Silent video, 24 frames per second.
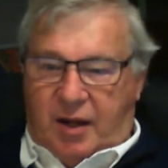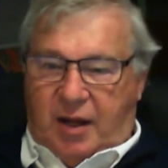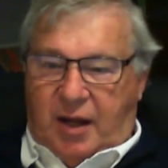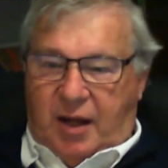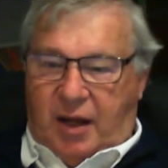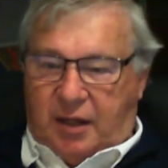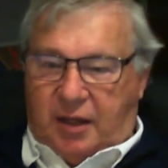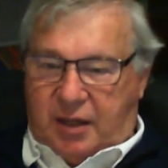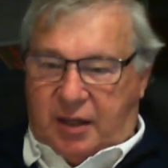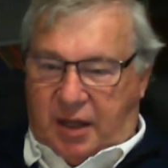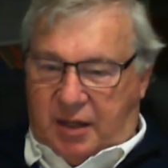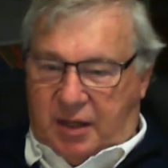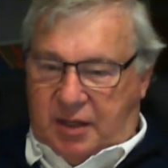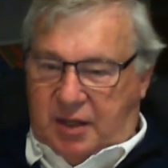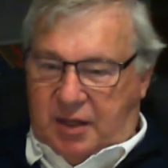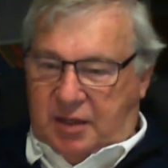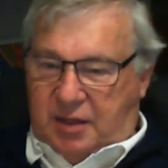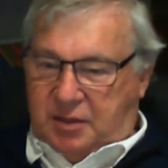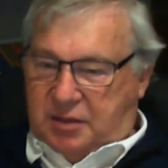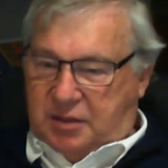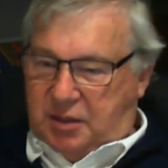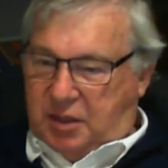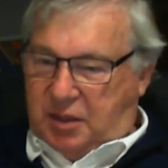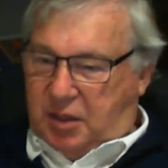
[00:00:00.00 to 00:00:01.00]
Okay,
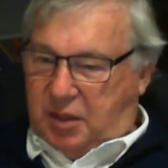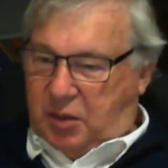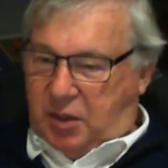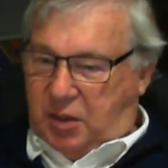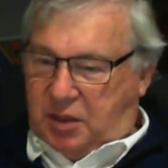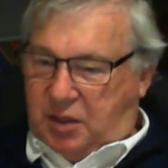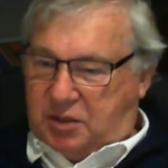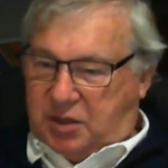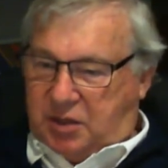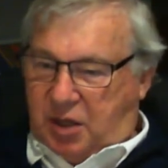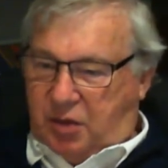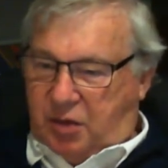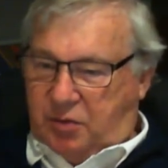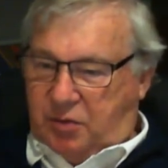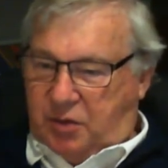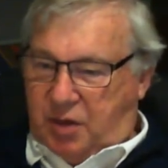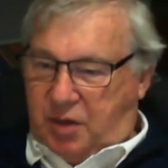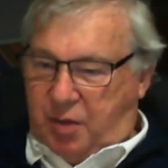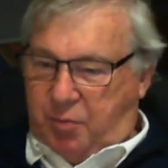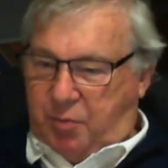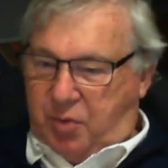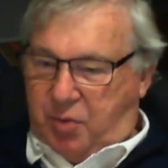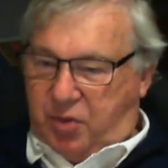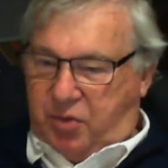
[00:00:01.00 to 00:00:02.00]
here, let's go
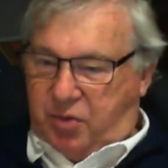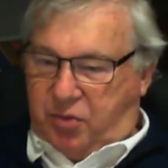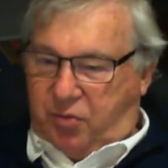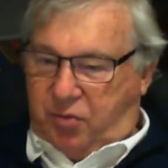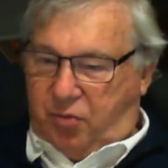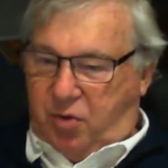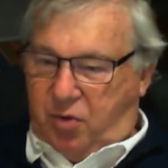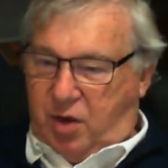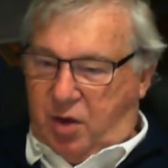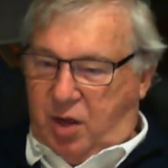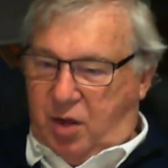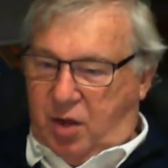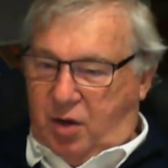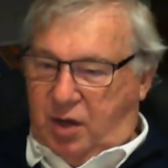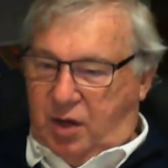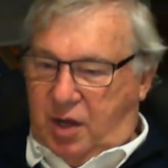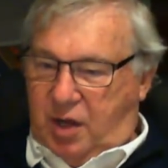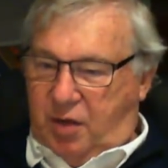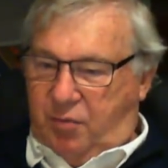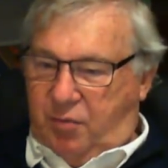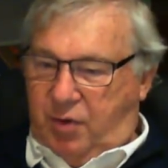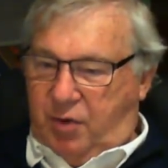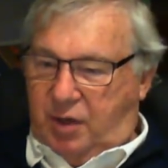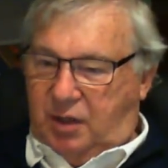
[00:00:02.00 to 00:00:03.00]
number three on
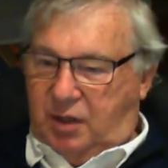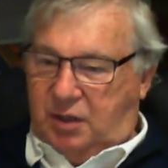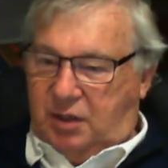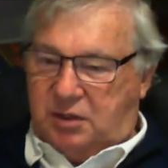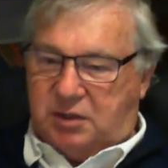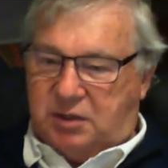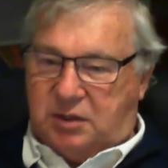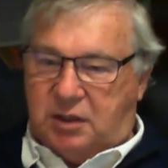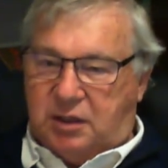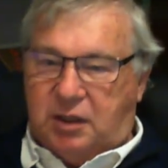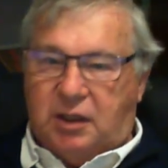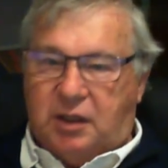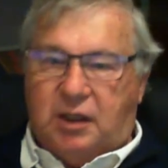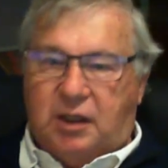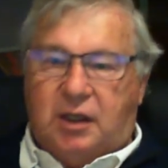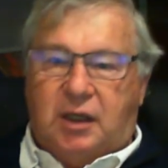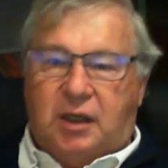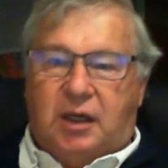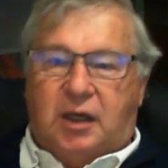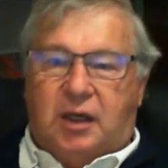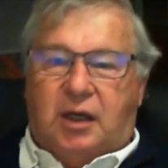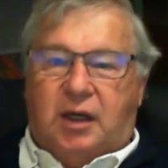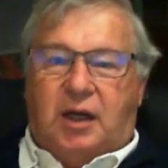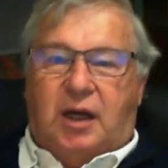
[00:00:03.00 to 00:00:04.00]
our run list.
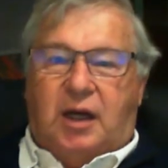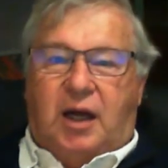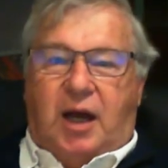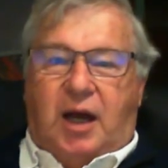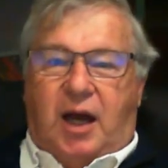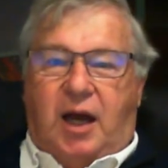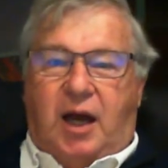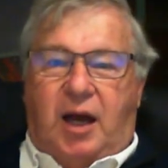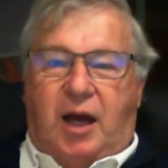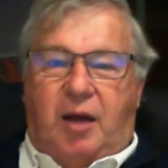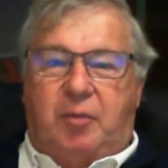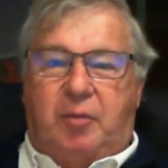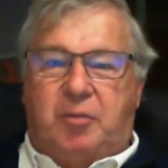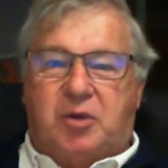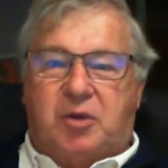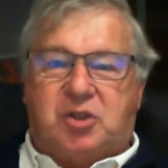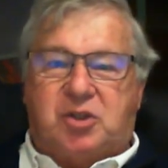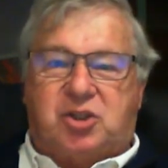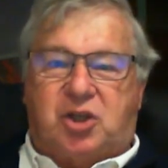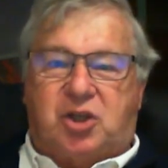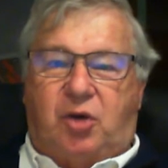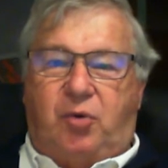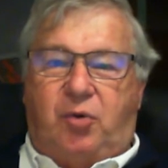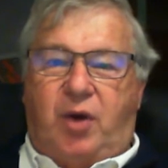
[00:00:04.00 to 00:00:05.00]
Um,
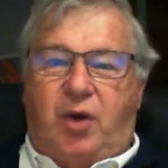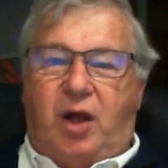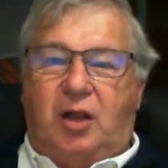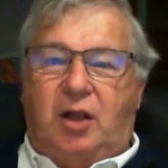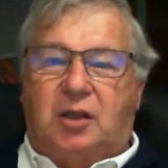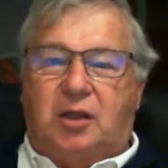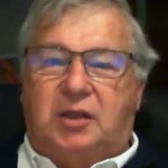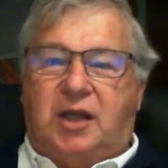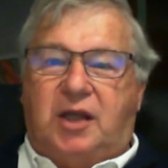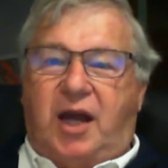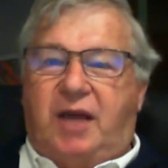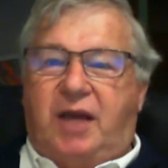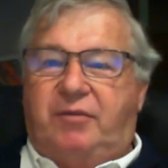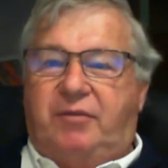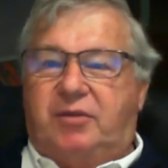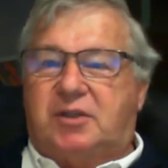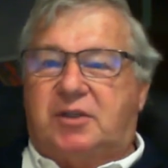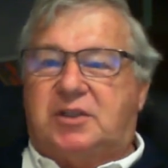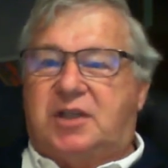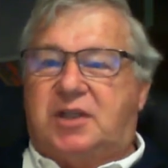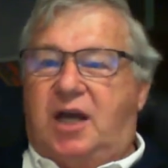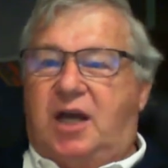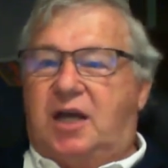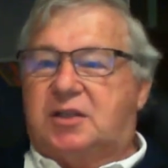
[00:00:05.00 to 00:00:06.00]
Sherelle
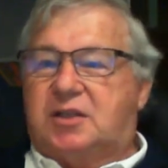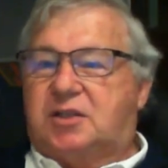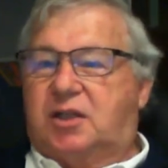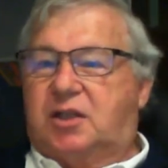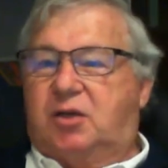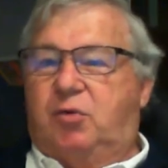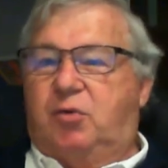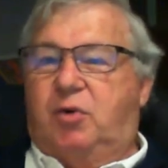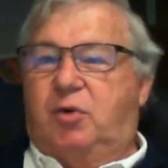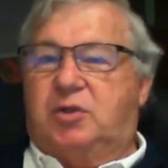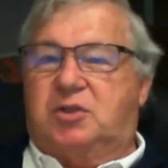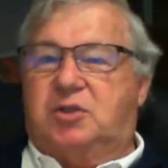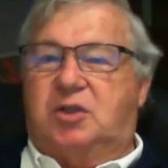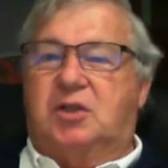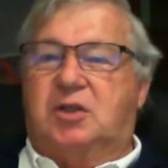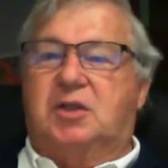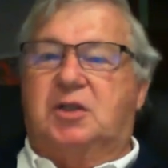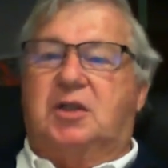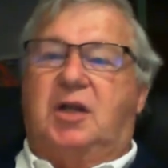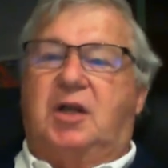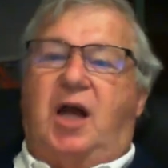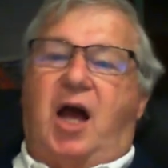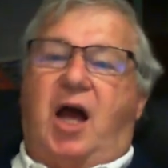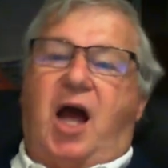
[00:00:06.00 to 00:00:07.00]
Davis asked the
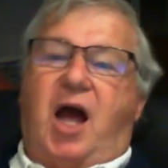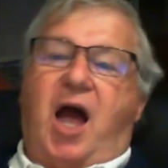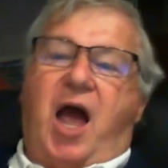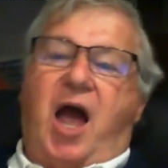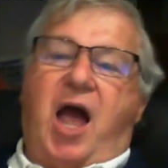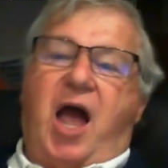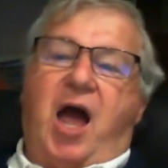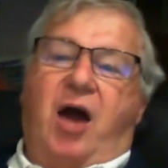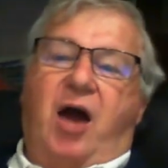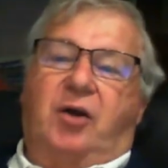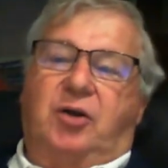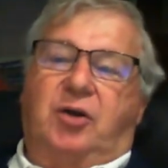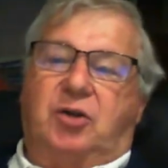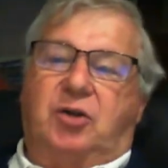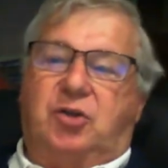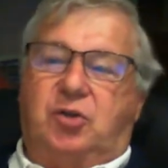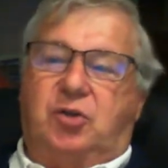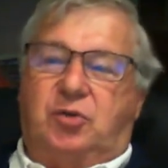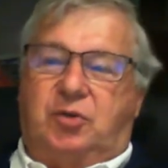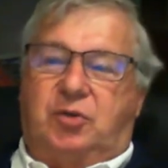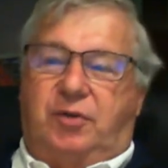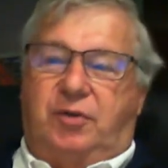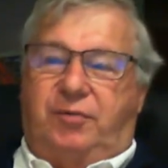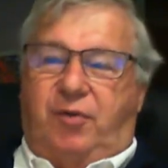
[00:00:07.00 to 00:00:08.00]
question, how did
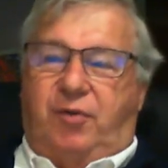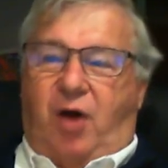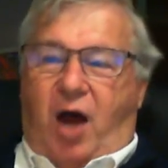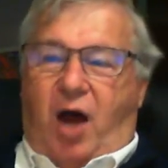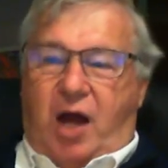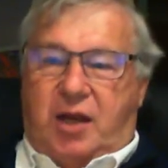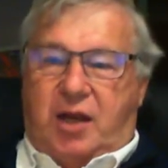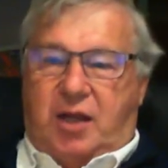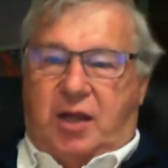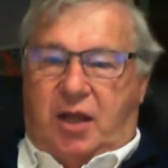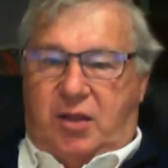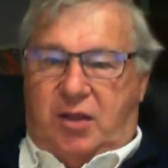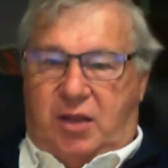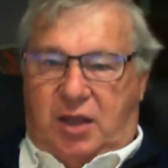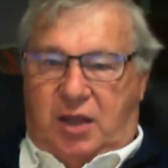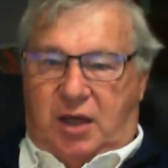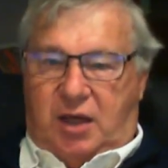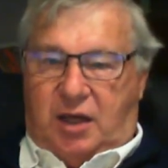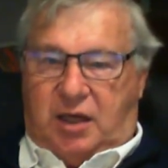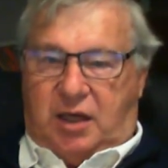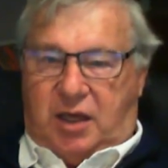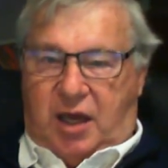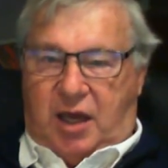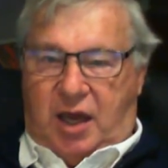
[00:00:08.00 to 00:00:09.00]
you divide the
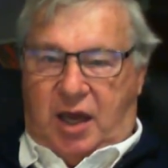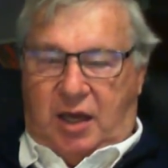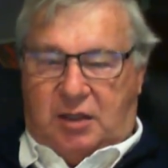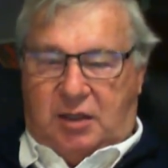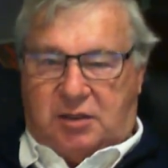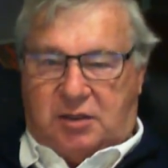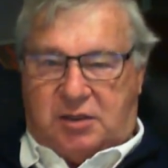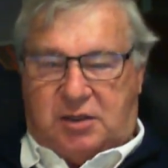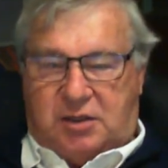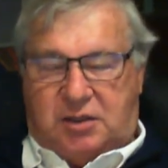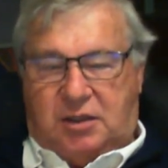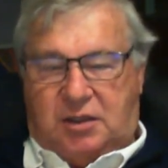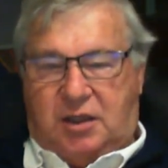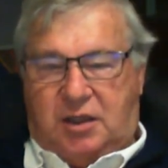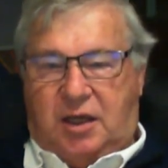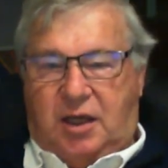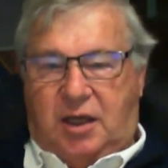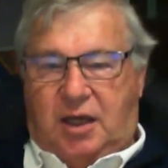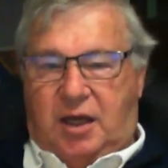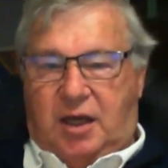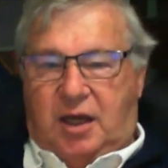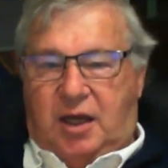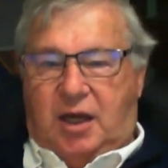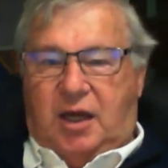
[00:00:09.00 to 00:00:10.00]
accounts?
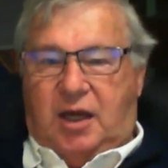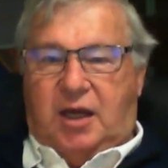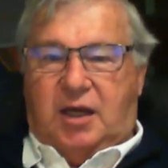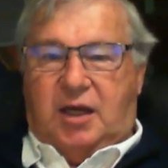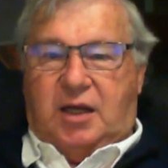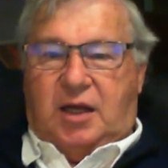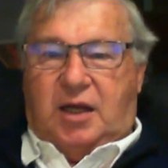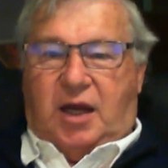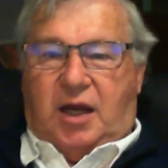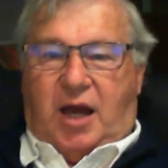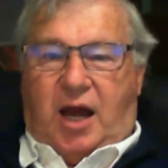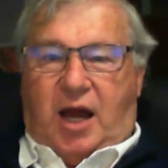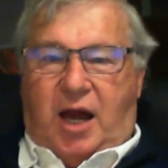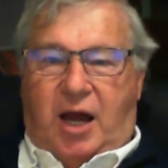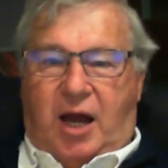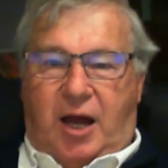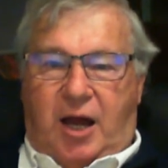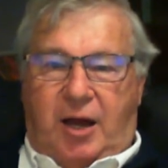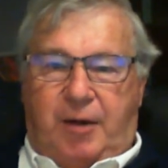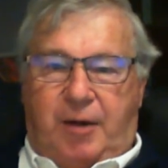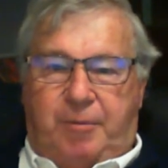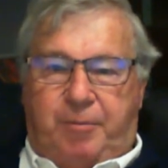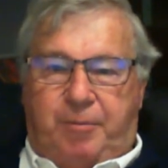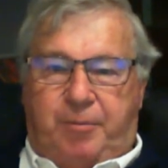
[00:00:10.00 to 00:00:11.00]

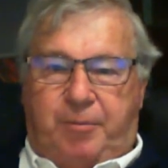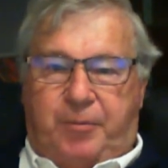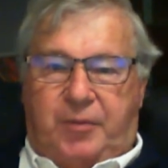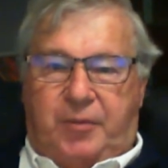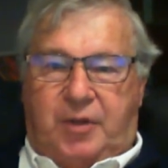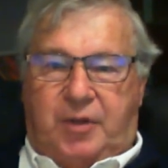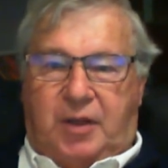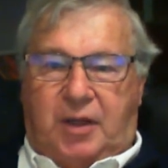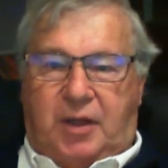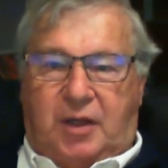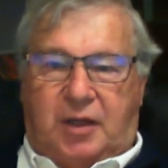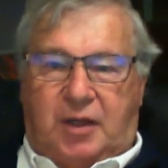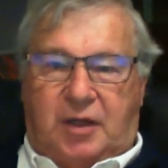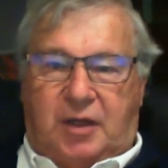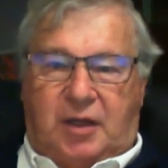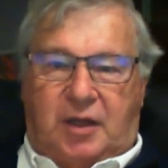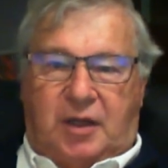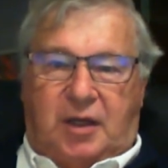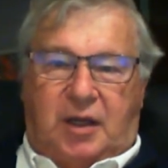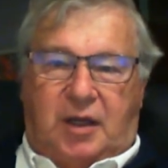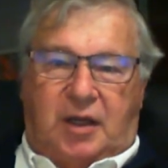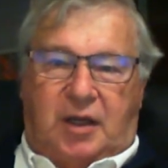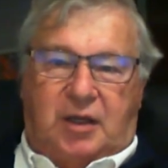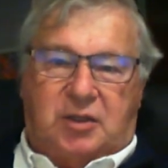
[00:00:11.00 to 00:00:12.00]
Um,
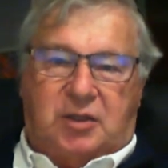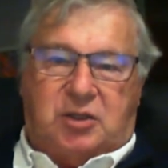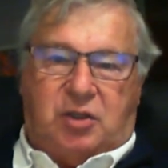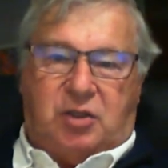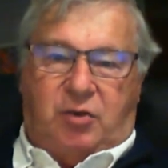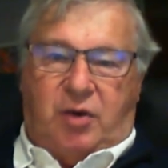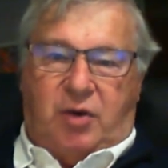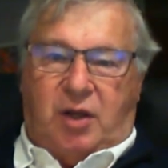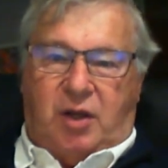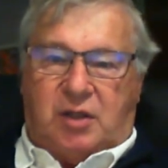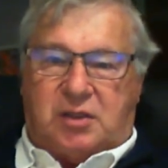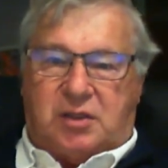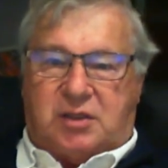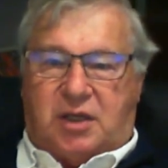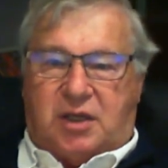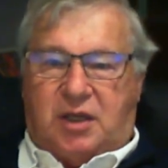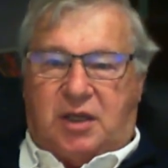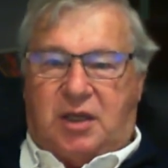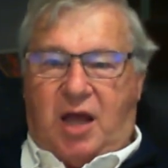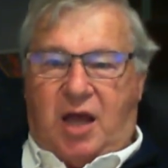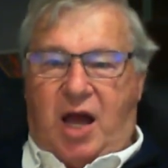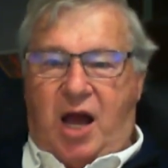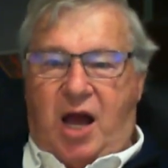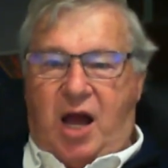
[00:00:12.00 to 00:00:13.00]
Sherelle
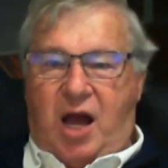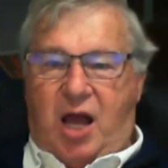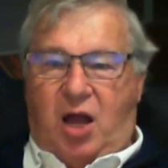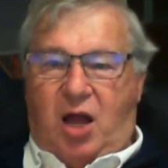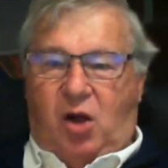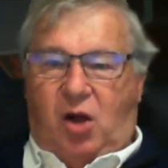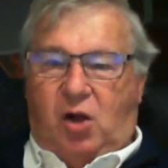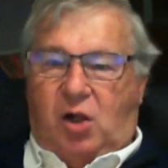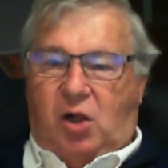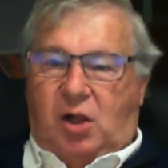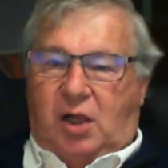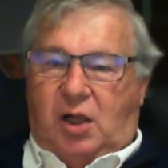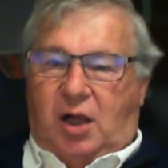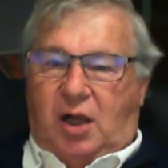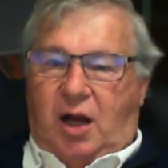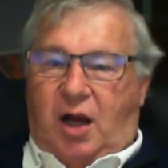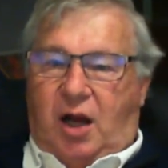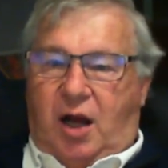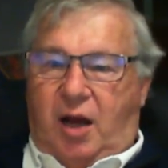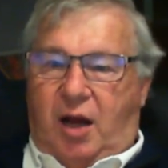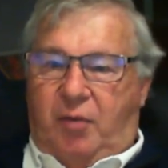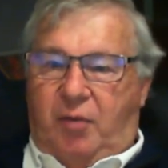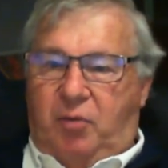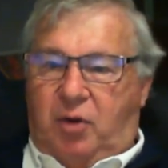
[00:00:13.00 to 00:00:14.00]
said, hi all,
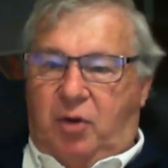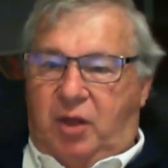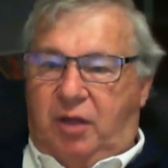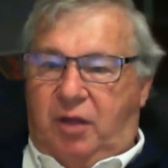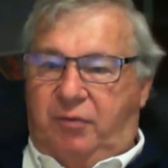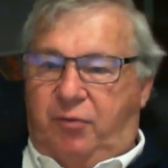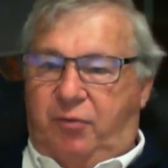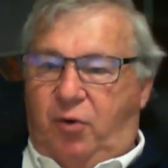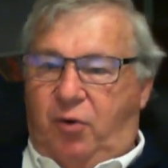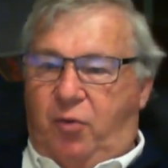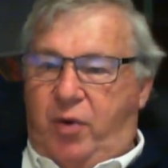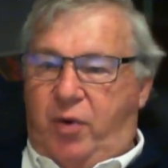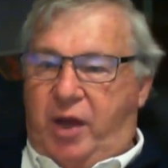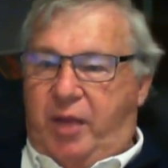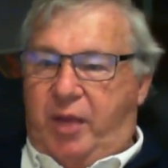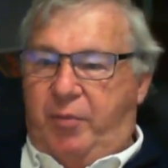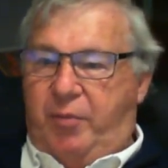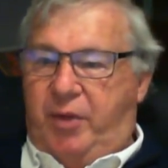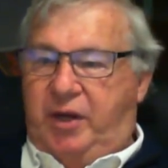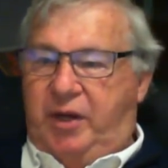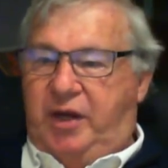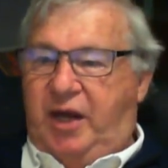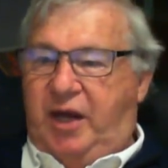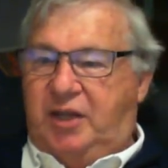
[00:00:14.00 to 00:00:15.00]
I'm looking for
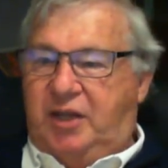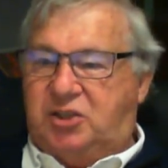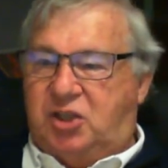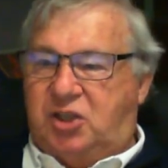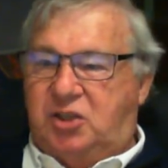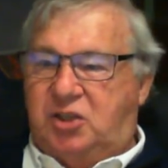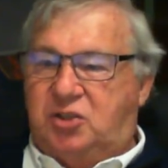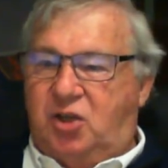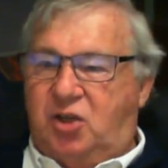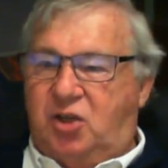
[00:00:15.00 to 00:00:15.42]
recommendations